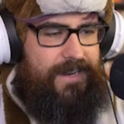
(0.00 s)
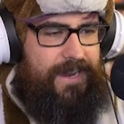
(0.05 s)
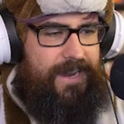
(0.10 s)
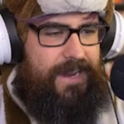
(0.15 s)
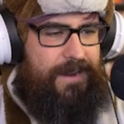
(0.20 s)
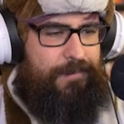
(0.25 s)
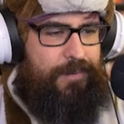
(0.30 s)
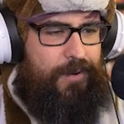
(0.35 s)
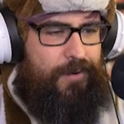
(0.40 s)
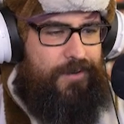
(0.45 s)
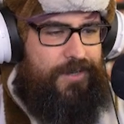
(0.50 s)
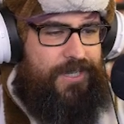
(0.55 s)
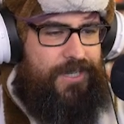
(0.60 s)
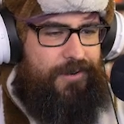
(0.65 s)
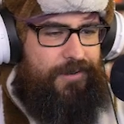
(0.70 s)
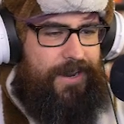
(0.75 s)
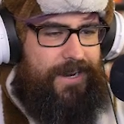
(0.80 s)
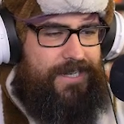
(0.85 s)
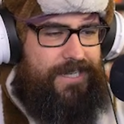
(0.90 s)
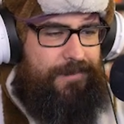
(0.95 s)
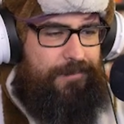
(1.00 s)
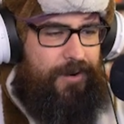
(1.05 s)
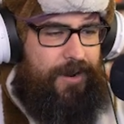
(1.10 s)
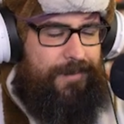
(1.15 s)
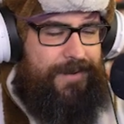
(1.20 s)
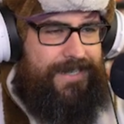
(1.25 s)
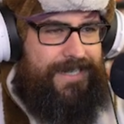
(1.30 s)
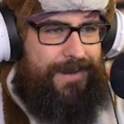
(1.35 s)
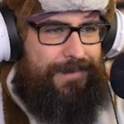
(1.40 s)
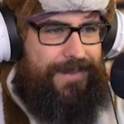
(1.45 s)
Dang, Poochie, you actually
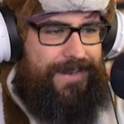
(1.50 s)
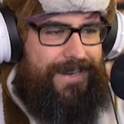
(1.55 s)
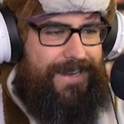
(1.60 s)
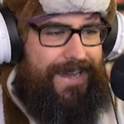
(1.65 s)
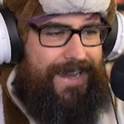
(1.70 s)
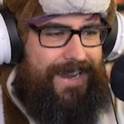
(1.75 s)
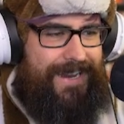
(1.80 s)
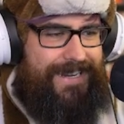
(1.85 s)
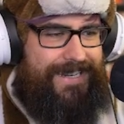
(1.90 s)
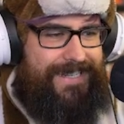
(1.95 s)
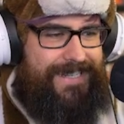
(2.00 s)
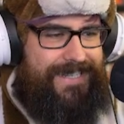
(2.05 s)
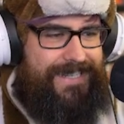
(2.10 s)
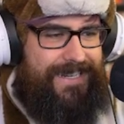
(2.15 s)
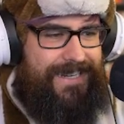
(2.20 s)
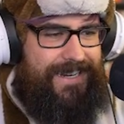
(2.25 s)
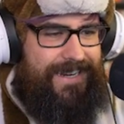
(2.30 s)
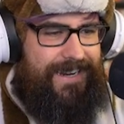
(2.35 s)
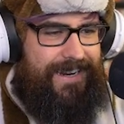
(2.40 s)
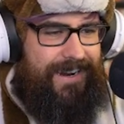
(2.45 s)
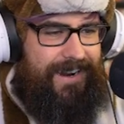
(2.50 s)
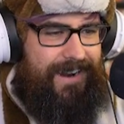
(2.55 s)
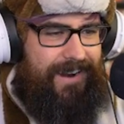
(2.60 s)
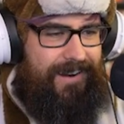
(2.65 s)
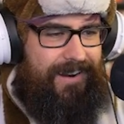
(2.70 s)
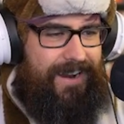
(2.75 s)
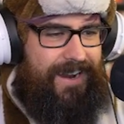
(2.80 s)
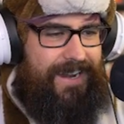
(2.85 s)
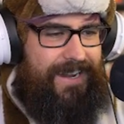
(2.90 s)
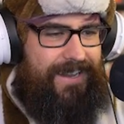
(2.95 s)
brought me something nice. All
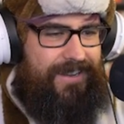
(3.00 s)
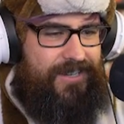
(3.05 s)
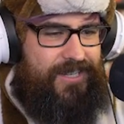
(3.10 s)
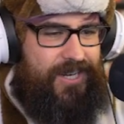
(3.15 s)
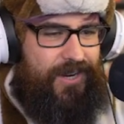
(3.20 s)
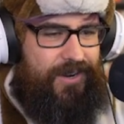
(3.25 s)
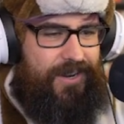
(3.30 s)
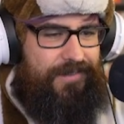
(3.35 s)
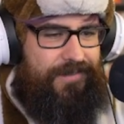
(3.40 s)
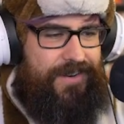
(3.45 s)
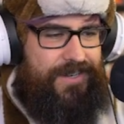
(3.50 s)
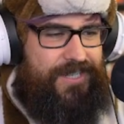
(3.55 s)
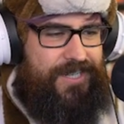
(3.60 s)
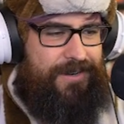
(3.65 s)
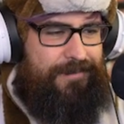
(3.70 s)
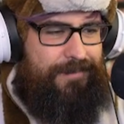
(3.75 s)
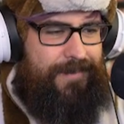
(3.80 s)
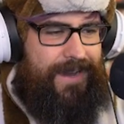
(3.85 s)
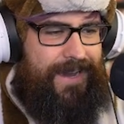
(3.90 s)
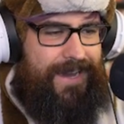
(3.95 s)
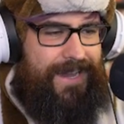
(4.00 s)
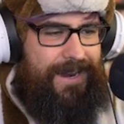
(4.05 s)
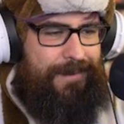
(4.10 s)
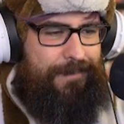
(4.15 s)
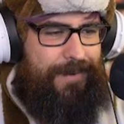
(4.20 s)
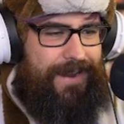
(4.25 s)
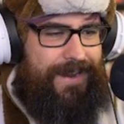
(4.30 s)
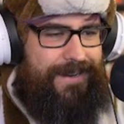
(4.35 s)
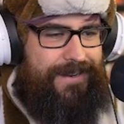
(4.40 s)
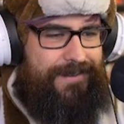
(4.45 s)
right, I'll show you an invention of mine. I
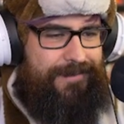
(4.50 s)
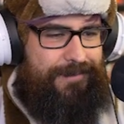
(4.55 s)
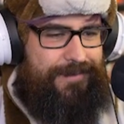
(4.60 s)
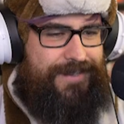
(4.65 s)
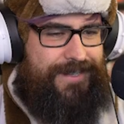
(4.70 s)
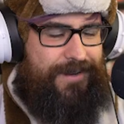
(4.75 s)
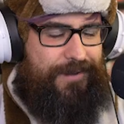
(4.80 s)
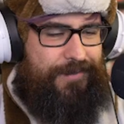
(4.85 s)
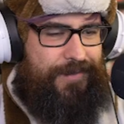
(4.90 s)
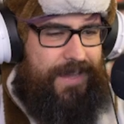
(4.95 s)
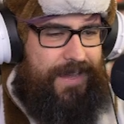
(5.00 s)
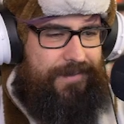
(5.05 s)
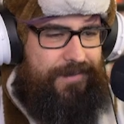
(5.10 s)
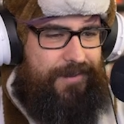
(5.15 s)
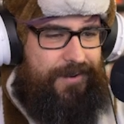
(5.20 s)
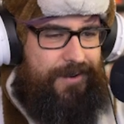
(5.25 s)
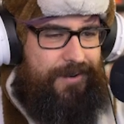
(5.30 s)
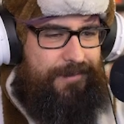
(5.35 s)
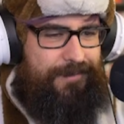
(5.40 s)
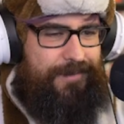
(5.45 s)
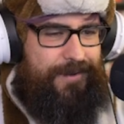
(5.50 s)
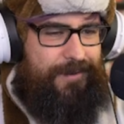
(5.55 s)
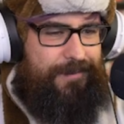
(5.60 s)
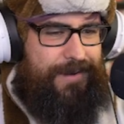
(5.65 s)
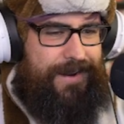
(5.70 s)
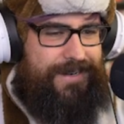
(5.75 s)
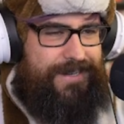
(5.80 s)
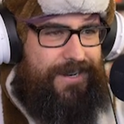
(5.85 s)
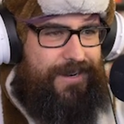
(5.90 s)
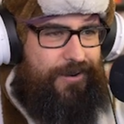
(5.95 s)
bet you're so thankful you're, you're
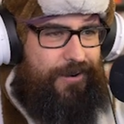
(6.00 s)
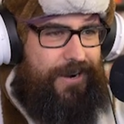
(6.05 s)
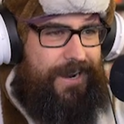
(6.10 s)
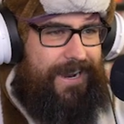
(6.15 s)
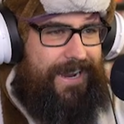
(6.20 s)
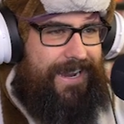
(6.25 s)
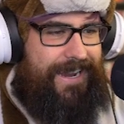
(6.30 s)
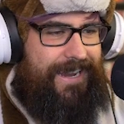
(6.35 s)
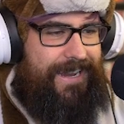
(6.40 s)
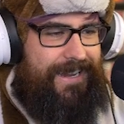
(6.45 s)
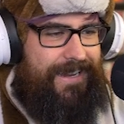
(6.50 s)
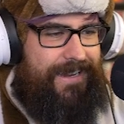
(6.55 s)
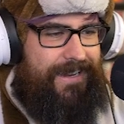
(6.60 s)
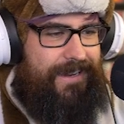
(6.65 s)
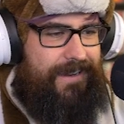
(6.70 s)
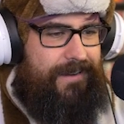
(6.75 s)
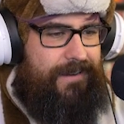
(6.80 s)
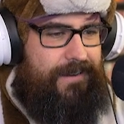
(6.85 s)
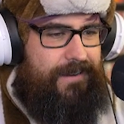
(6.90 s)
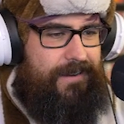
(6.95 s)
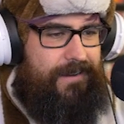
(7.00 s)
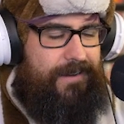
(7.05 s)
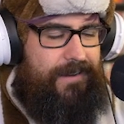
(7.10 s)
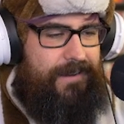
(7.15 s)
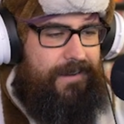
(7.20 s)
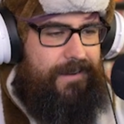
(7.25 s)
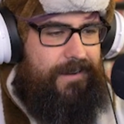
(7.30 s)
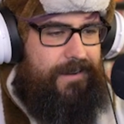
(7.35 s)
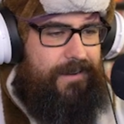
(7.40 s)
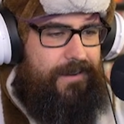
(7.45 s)
about to cry. Uh,
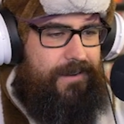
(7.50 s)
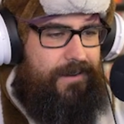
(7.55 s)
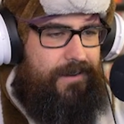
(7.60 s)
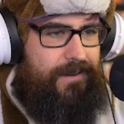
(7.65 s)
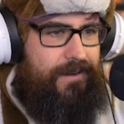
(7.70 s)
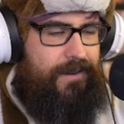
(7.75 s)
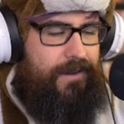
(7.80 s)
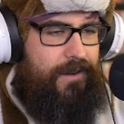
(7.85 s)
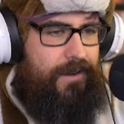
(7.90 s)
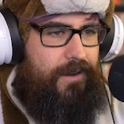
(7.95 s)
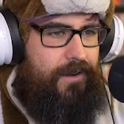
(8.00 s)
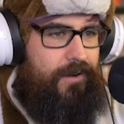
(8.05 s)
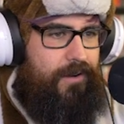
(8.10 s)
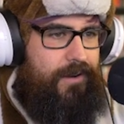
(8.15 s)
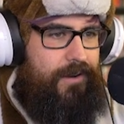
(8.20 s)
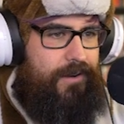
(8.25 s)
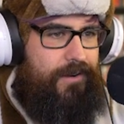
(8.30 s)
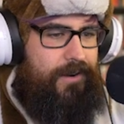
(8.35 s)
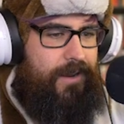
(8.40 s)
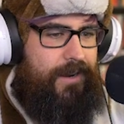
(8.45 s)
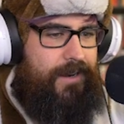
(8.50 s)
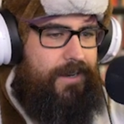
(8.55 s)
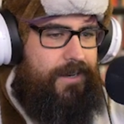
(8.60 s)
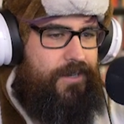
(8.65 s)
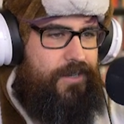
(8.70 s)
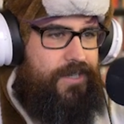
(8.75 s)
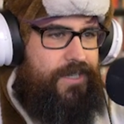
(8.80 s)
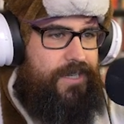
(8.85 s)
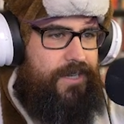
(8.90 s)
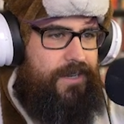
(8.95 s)
you, you're not
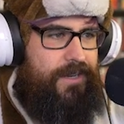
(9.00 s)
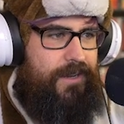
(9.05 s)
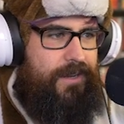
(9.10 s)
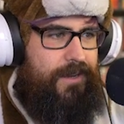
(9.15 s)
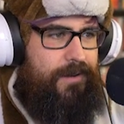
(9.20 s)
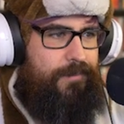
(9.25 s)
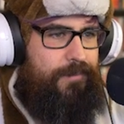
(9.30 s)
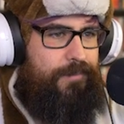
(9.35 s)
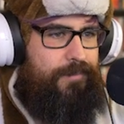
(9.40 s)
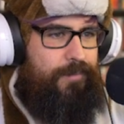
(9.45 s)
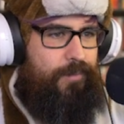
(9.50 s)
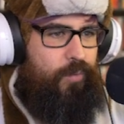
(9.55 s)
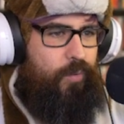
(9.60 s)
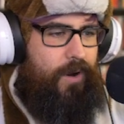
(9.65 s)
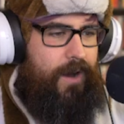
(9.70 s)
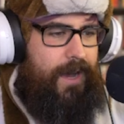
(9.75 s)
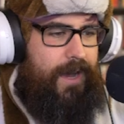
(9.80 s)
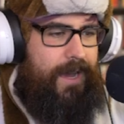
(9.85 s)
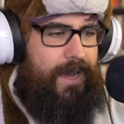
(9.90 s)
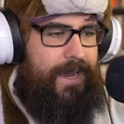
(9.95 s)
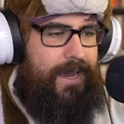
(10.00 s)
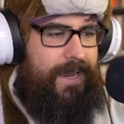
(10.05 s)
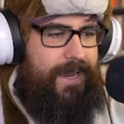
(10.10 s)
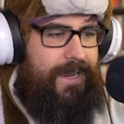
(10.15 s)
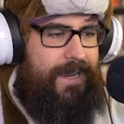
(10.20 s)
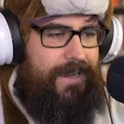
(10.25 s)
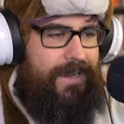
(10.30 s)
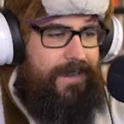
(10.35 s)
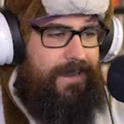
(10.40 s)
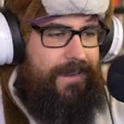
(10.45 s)
interested.
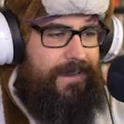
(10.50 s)
Why?